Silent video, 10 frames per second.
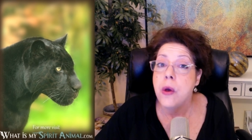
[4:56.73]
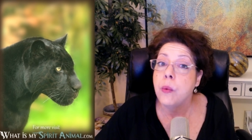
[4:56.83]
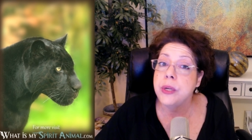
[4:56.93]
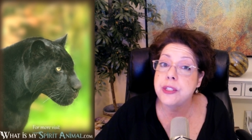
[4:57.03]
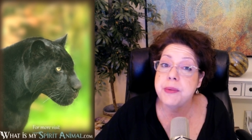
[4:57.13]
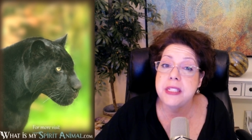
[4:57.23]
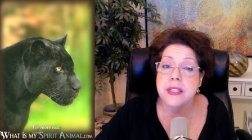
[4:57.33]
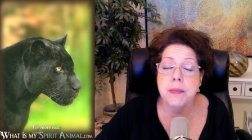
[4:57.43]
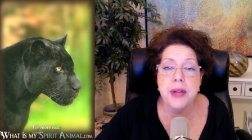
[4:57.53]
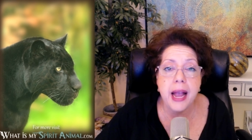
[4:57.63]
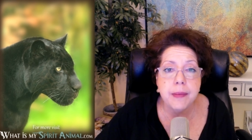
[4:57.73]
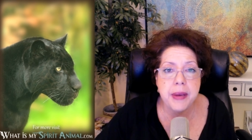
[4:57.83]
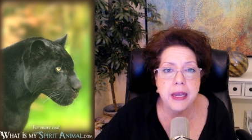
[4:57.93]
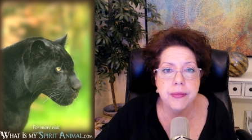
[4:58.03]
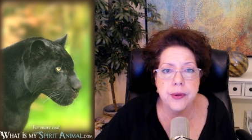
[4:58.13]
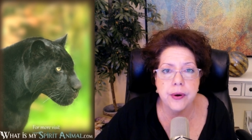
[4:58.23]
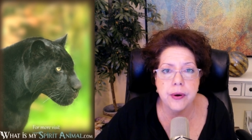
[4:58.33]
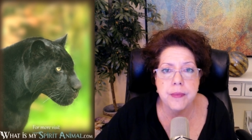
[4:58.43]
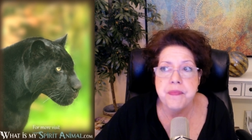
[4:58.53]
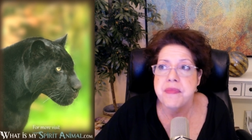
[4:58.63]
which means that Black
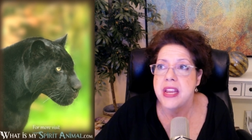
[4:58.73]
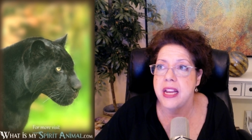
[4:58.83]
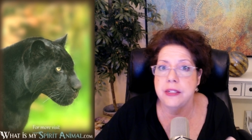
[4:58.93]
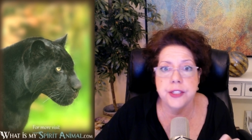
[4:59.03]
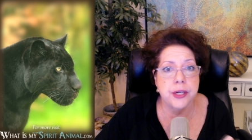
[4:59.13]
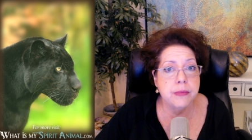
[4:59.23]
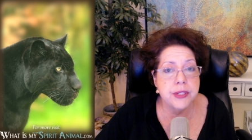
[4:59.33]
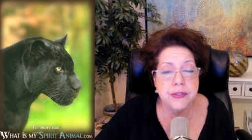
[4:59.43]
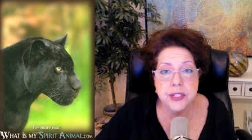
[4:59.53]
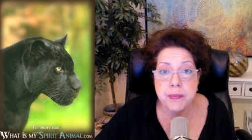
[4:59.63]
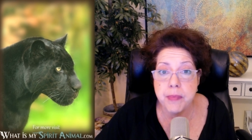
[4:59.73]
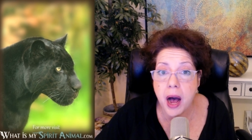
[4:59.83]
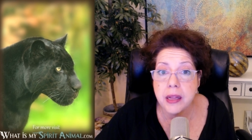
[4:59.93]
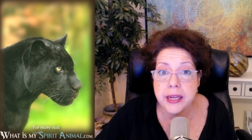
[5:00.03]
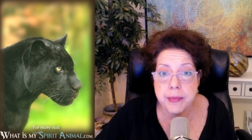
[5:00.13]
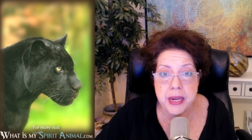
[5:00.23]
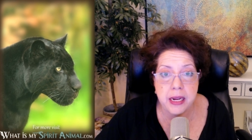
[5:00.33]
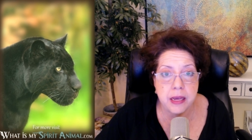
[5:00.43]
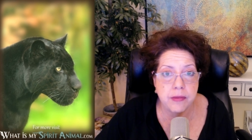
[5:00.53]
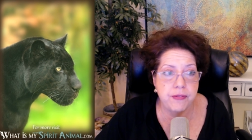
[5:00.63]
Panther in terms of symbolic
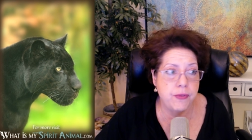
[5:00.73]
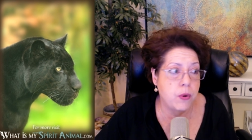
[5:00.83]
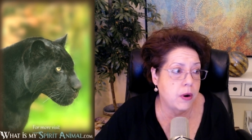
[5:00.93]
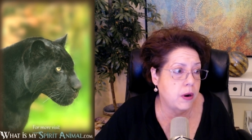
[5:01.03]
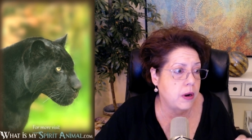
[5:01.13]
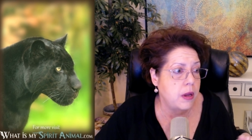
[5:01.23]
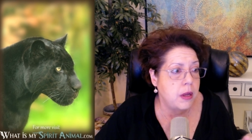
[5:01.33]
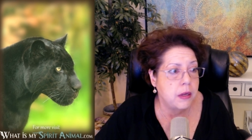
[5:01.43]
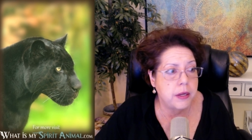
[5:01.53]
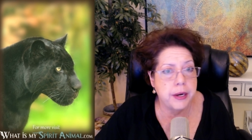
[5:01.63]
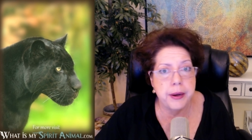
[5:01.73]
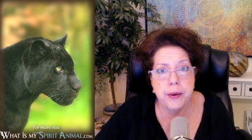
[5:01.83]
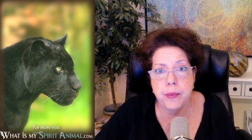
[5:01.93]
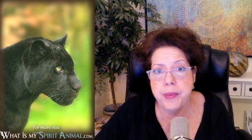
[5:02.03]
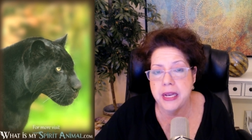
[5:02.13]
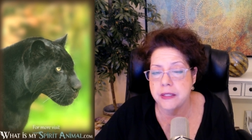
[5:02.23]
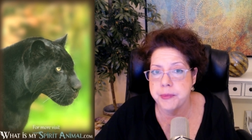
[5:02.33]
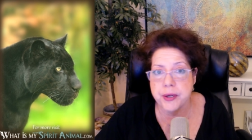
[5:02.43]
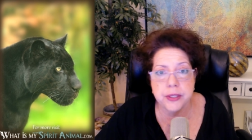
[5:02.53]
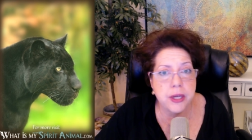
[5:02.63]
meaning for, you know, being a
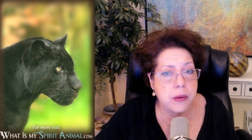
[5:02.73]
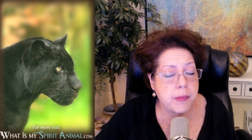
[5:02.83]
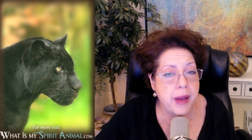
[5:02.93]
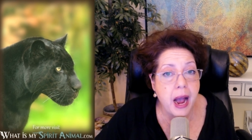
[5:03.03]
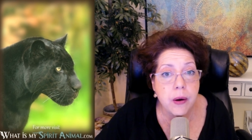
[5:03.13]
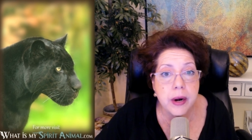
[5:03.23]
spirit totem and power